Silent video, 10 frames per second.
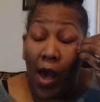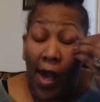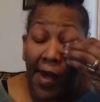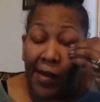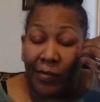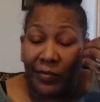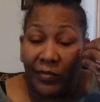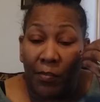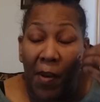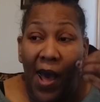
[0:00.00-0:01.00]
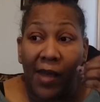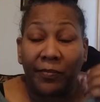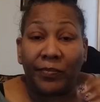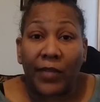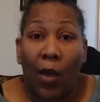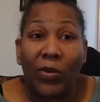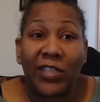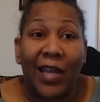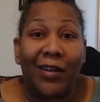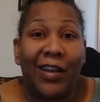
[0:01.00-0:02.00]
But I
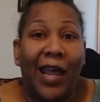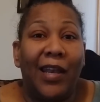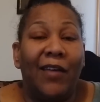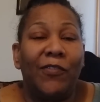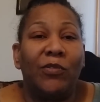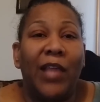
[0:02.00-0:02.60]
want y'all to know that I love you.